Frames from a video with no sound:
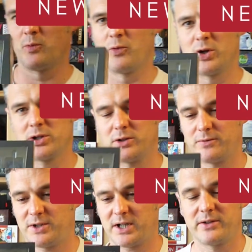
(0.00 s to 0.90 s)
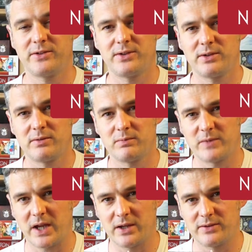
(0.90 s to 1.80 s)
World of
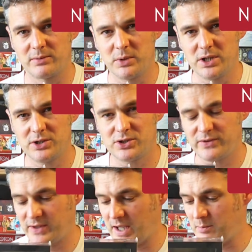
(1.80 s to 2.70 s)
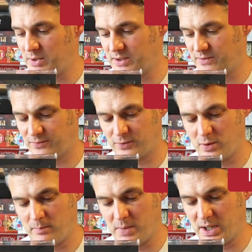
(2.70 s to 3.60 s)
Tanks Miniatures game. It's
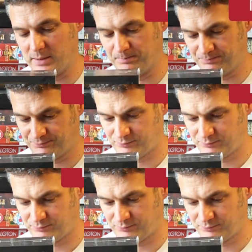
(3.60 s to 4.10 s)
from